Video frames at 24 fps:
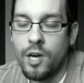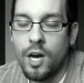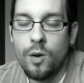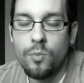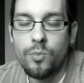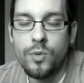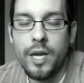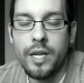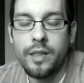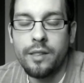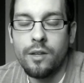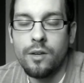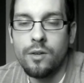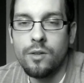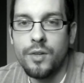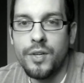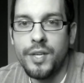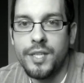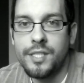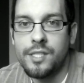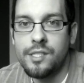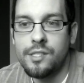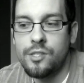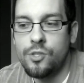have to update their
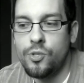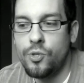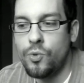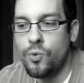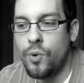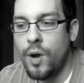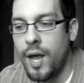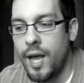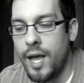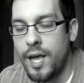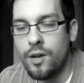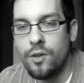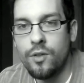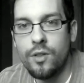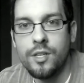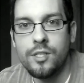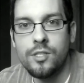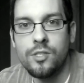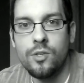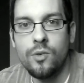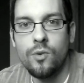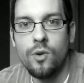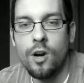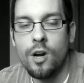lists to handle
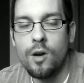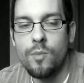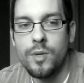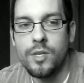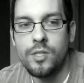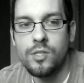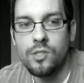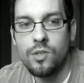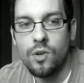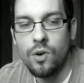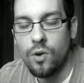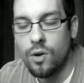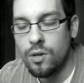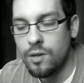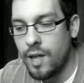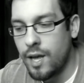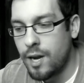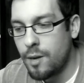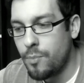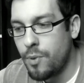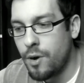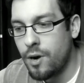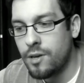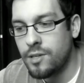this new army. So a
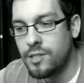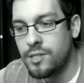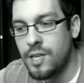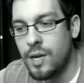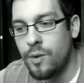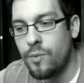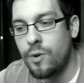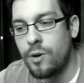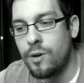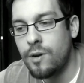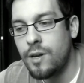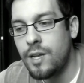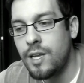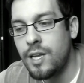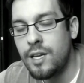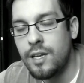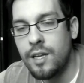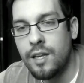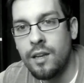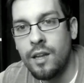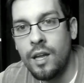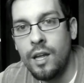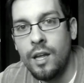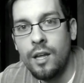lot of parts that were
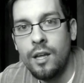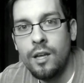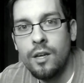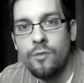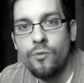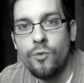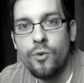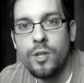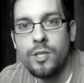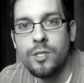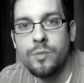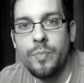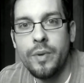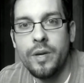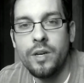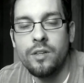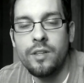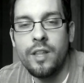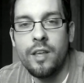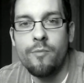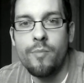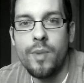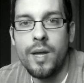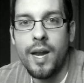needed for this
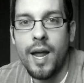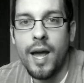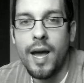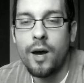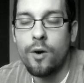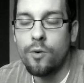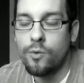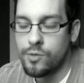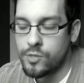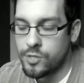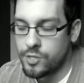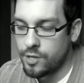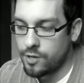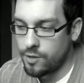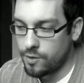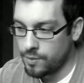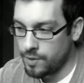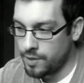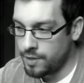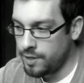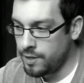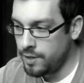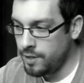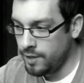build have been out.
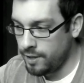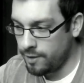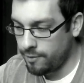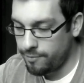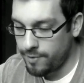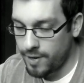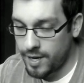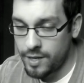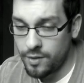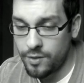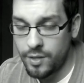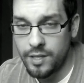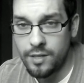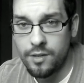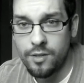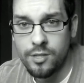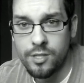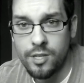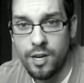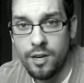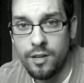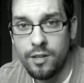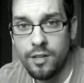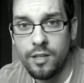So finally
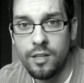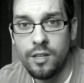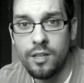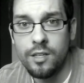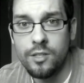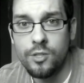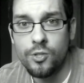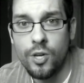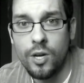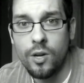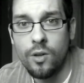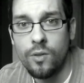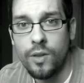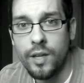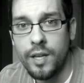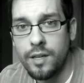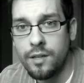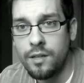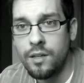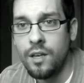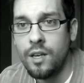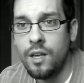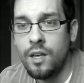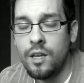they're starting to trickle
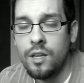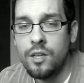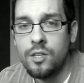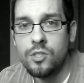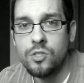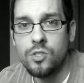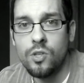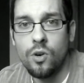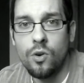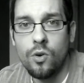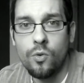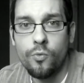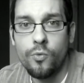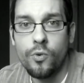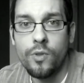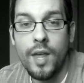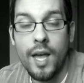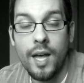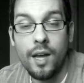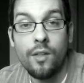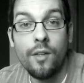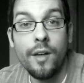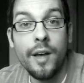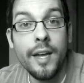in. So
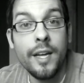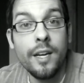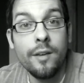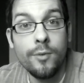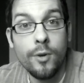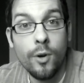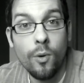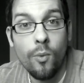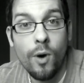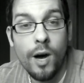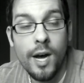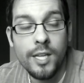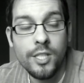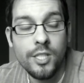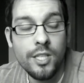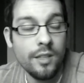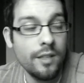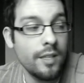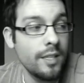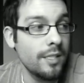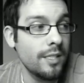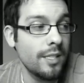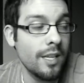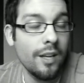for that client, if you're
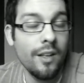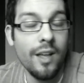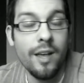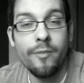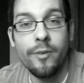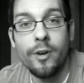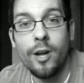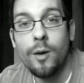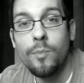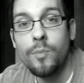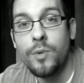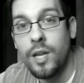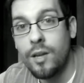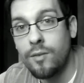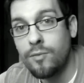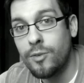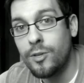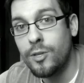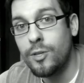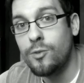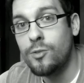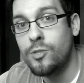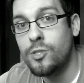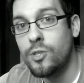watching this, I'll have an
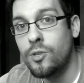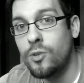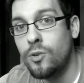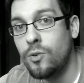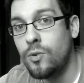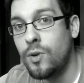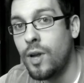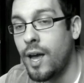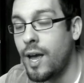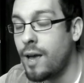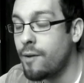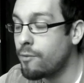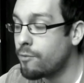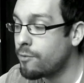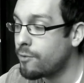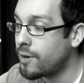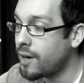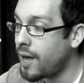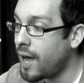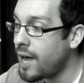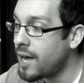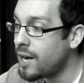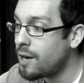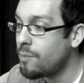update for you soon. I haven't
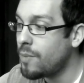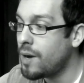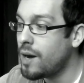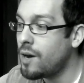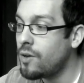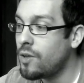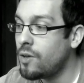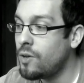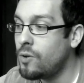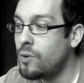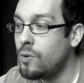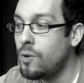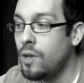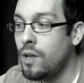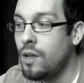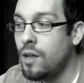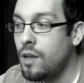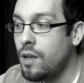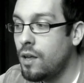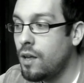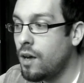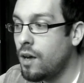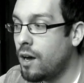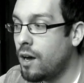forgotten about you
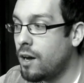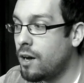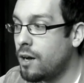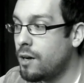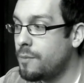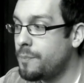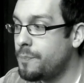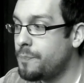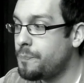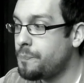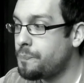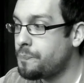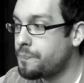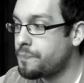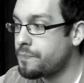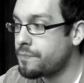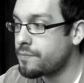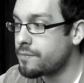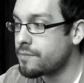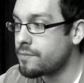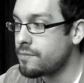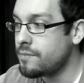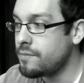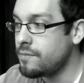
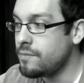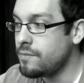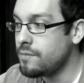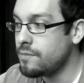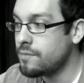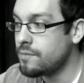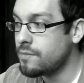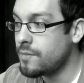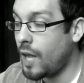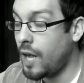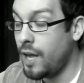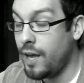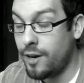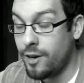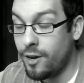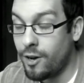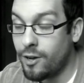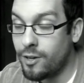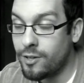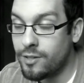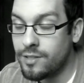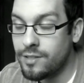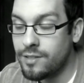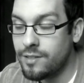at
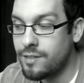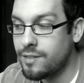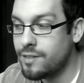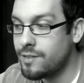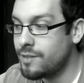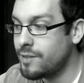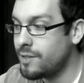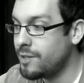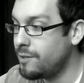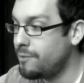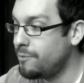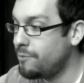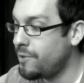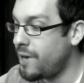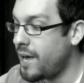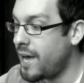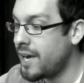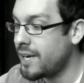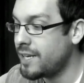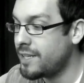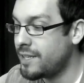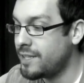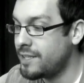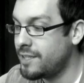all. In
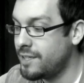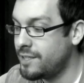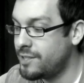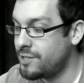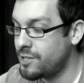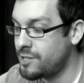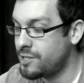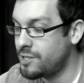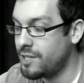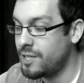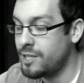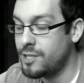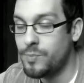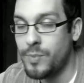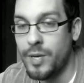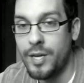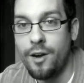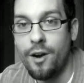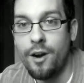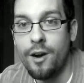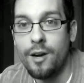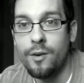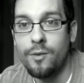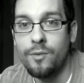fact, it's
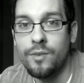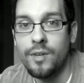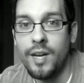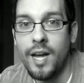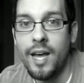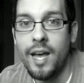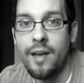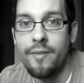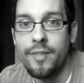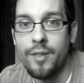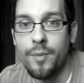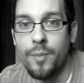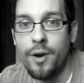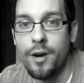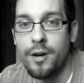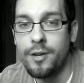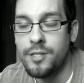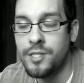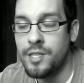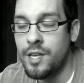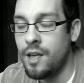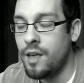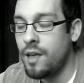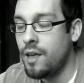been hard not having the
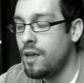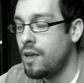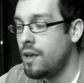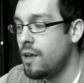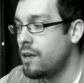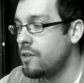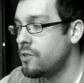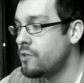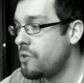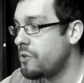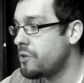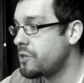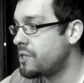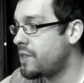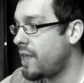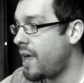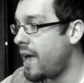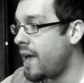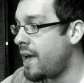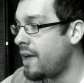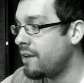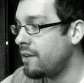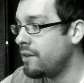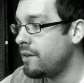parts. So there's
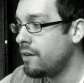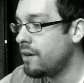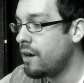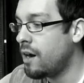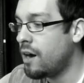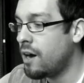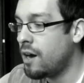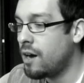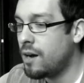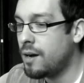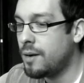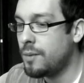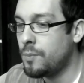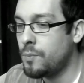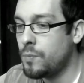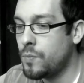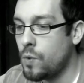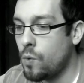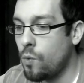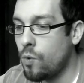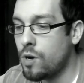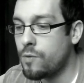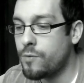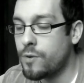that.
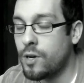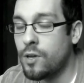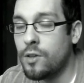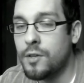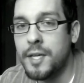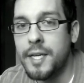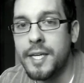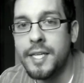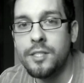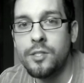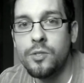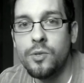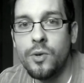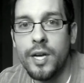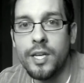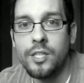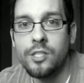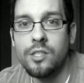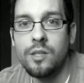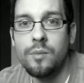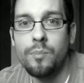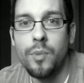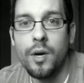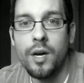One of our clients who
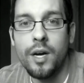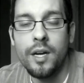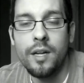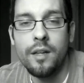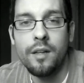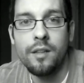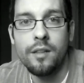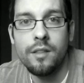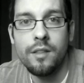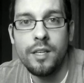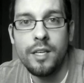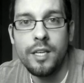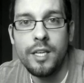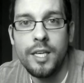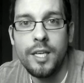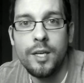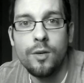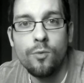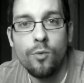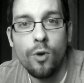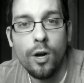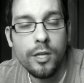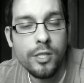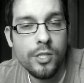actually bought
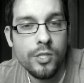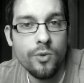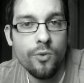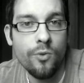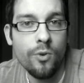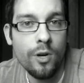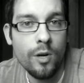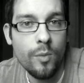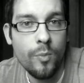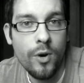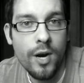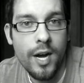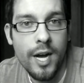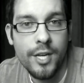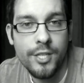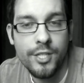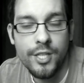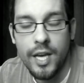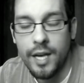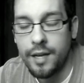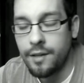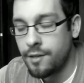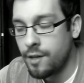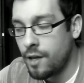the Rustborn
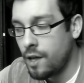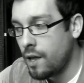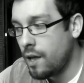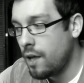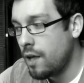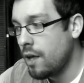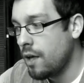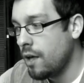project